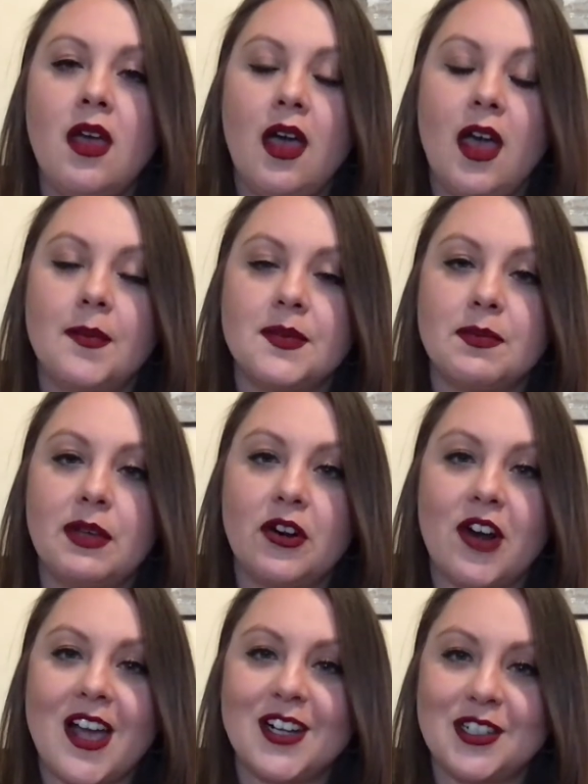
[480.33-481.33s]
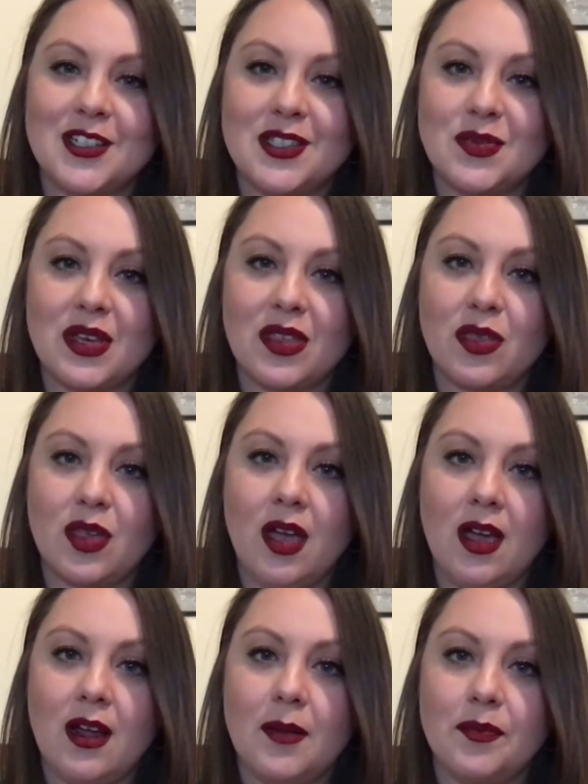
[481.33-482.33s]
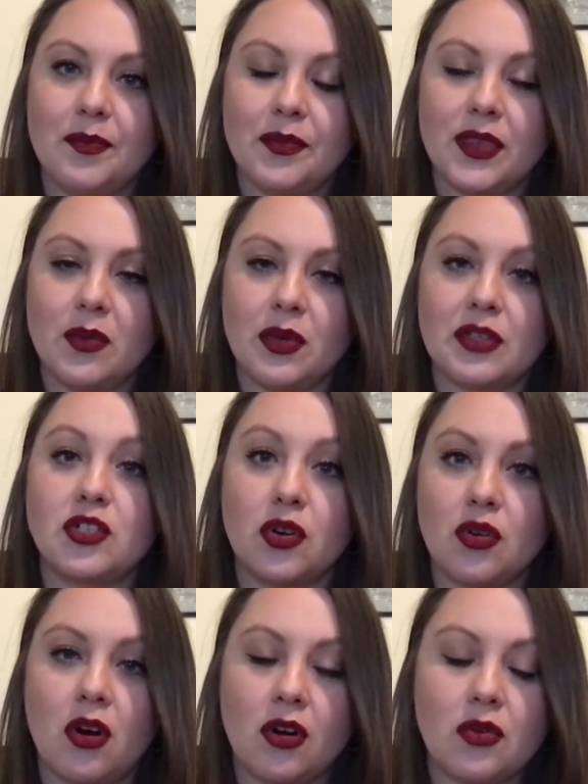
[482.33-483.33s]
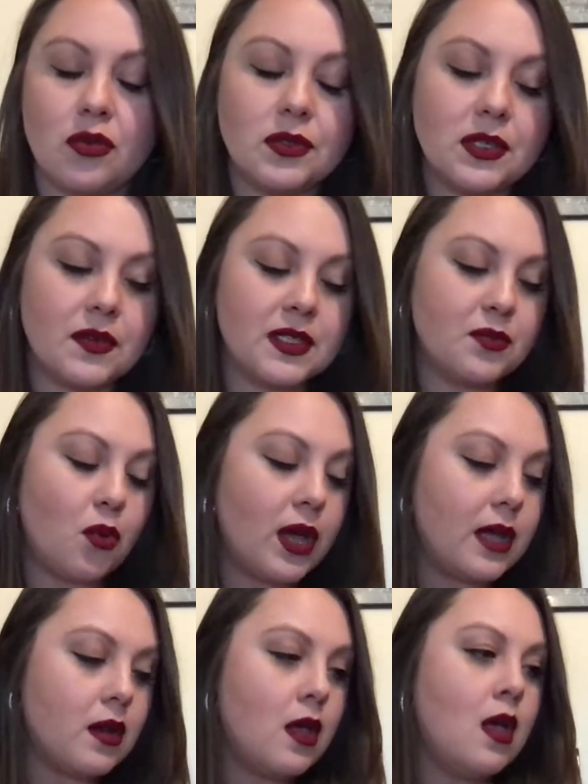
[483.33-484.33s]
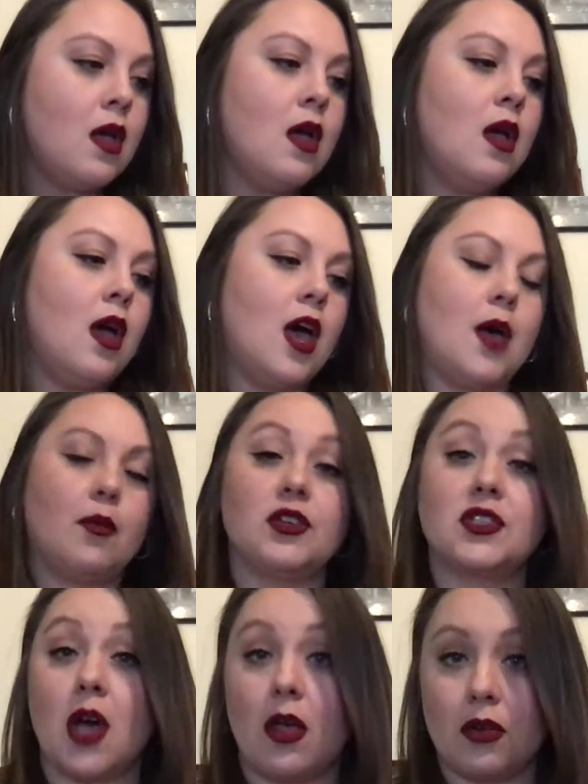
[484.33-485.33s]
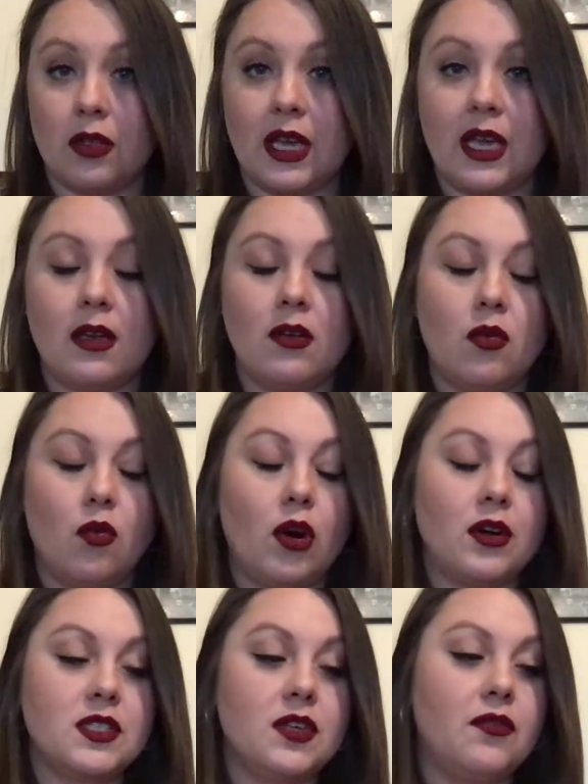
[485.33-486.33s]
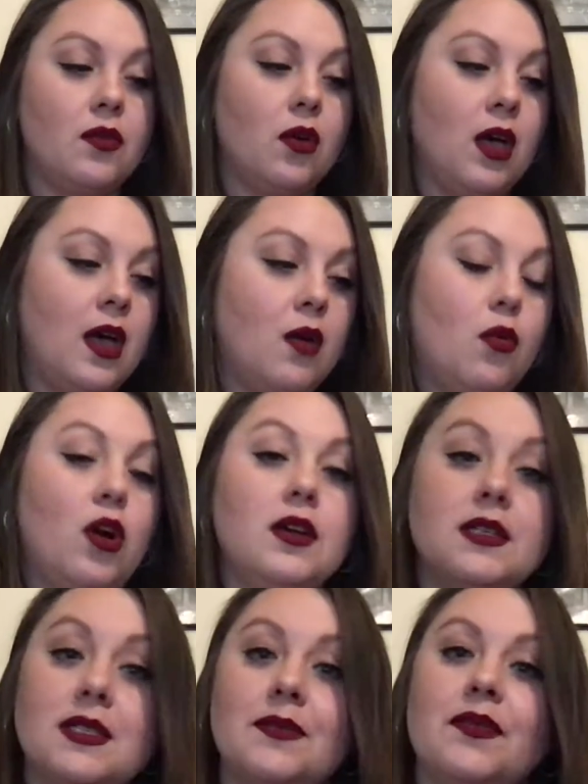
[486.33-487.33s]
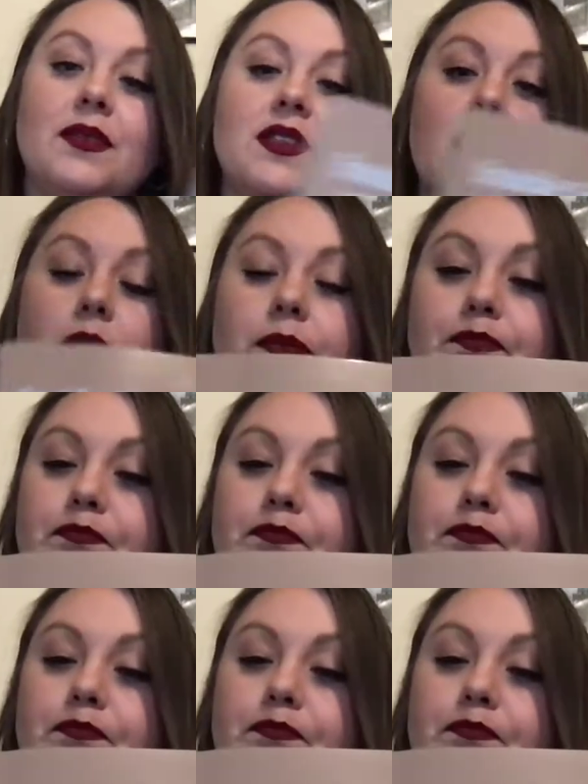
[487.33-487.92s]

interactions with journal articles at this point, or scholarly works. So